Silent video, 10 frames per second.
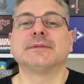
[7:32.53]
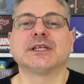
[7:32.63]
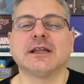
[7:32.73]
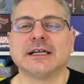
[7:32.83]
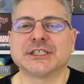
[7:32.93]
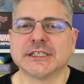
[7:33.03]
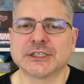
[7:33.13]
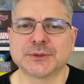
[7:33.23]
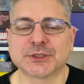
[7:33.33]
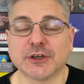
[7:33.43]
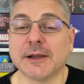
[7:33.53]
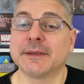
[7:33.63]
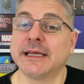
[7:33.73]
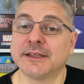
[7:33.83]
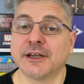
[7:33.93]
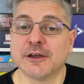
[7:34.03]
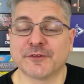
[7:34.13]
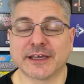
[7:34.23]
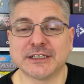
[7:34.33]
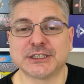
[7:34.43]
to like, share, and subscribe, and hit the
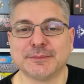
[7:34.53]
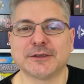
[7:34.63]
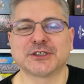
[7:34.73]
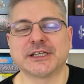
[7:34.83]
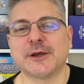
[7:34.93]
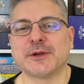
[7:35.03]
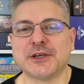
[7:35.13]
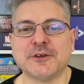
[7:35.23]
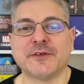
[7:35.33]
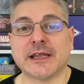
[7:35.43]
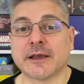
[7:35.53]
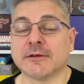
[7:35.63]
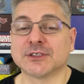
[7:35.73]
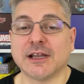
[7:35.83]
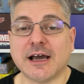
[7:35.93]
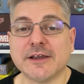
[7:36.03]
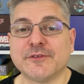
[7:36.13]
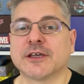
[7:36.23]
notification bell so you know when a new video goes live.